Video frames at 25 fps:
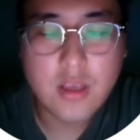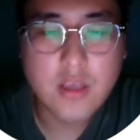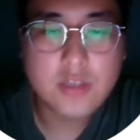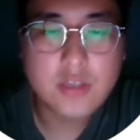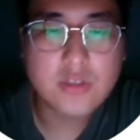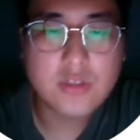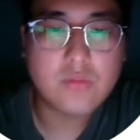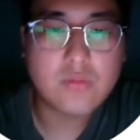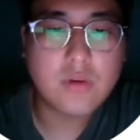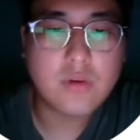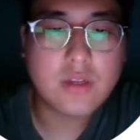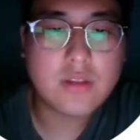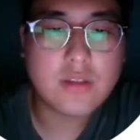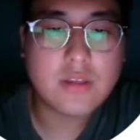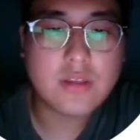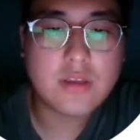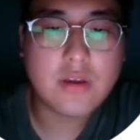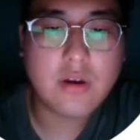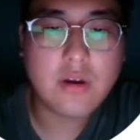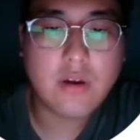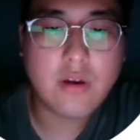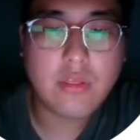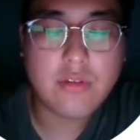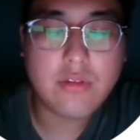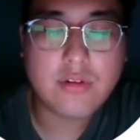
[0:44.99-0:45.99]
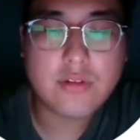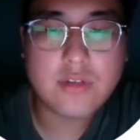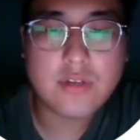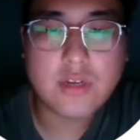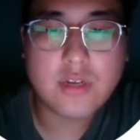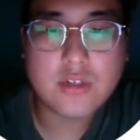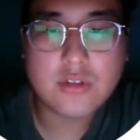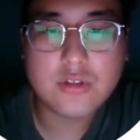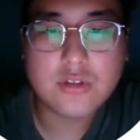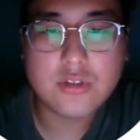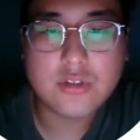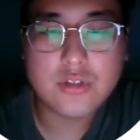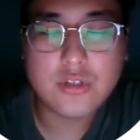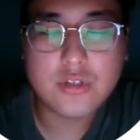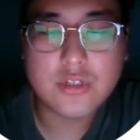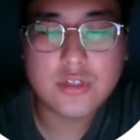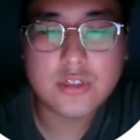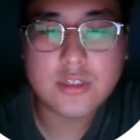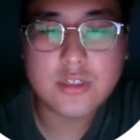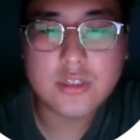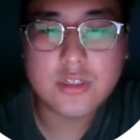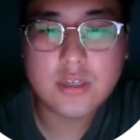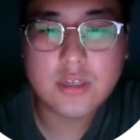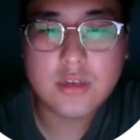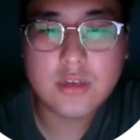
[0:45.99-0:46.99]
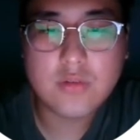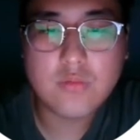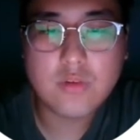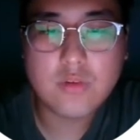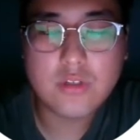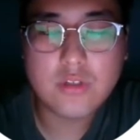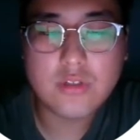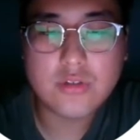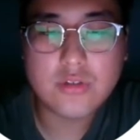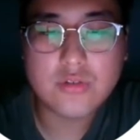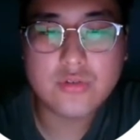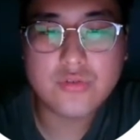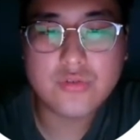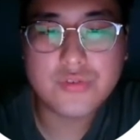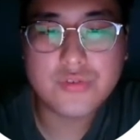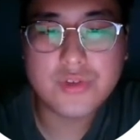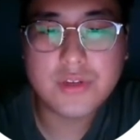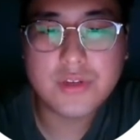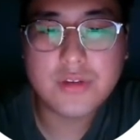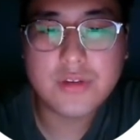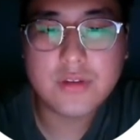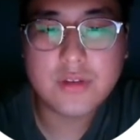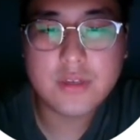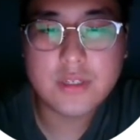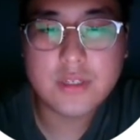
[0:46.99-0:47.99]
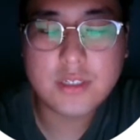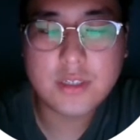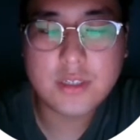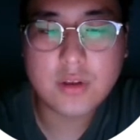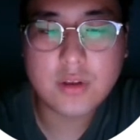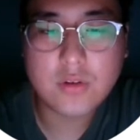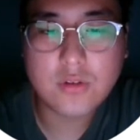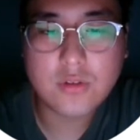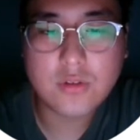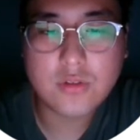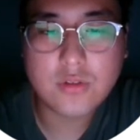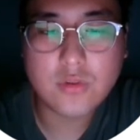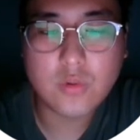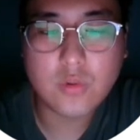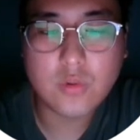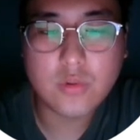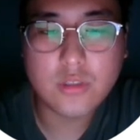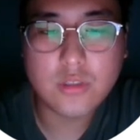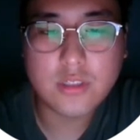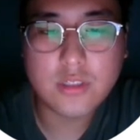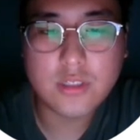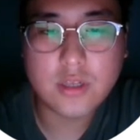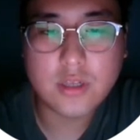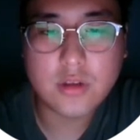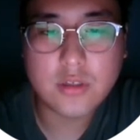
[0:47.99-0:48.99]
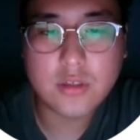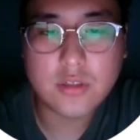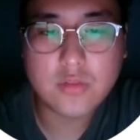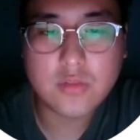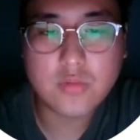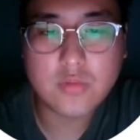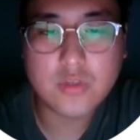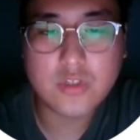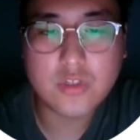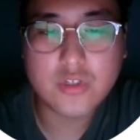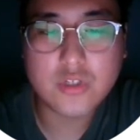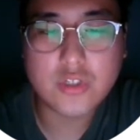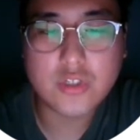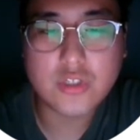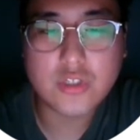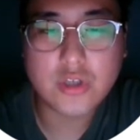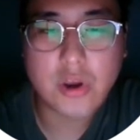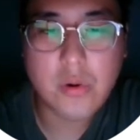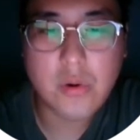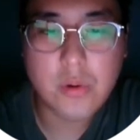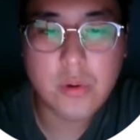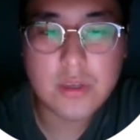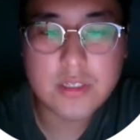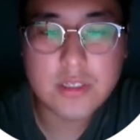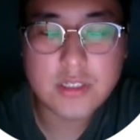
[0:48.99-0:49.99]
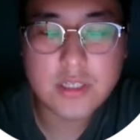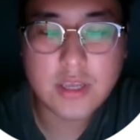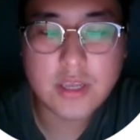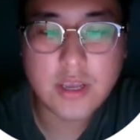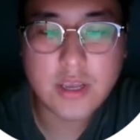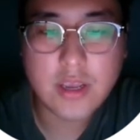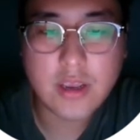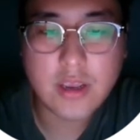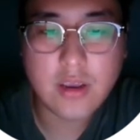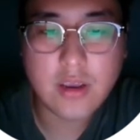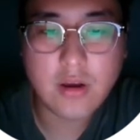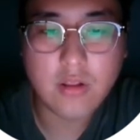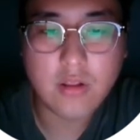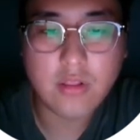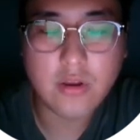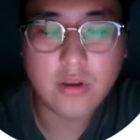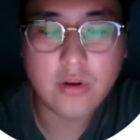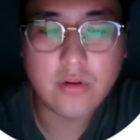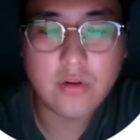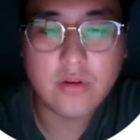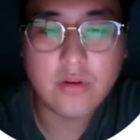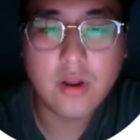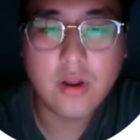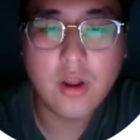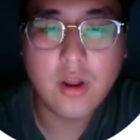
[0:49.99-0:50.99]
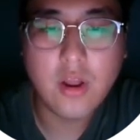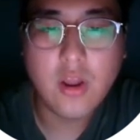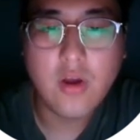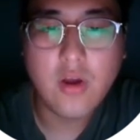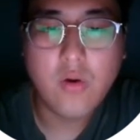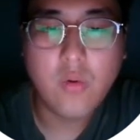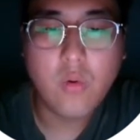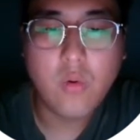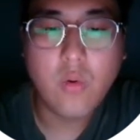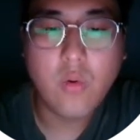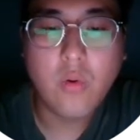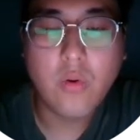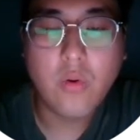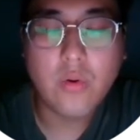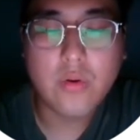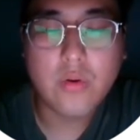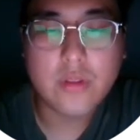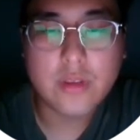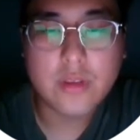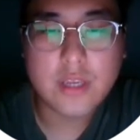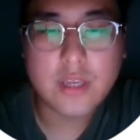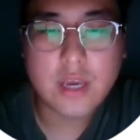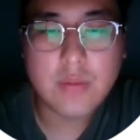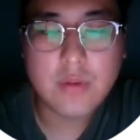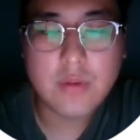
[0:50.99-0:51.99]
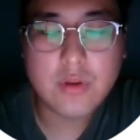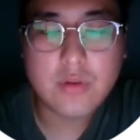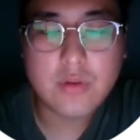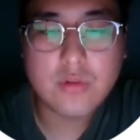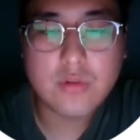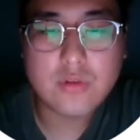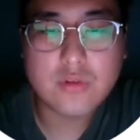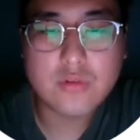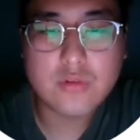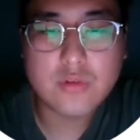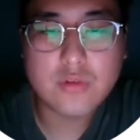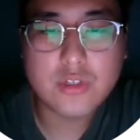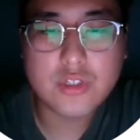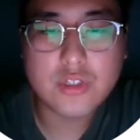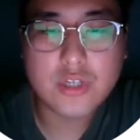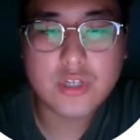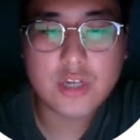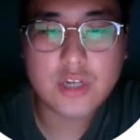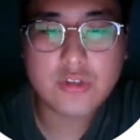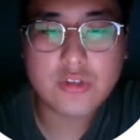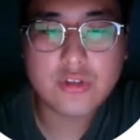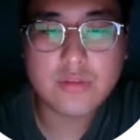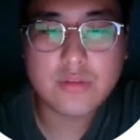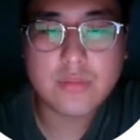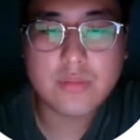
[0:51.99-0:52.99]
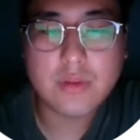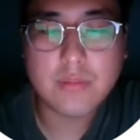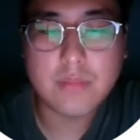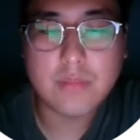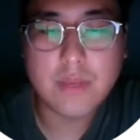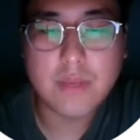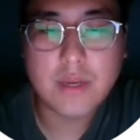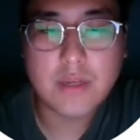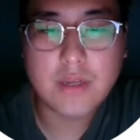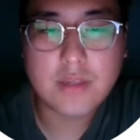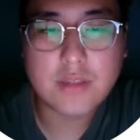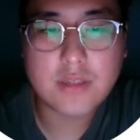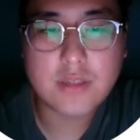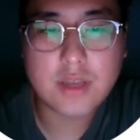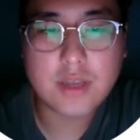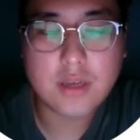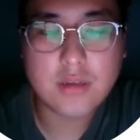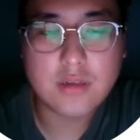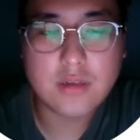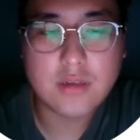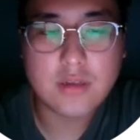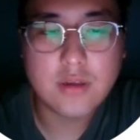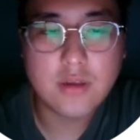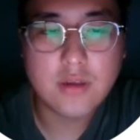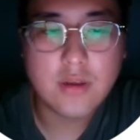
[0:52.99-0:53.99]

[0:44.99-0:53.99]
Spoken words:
So what the authors actually just did was to treat these cells, old cells, with just OSK alone, or the chemicals which actually mimic that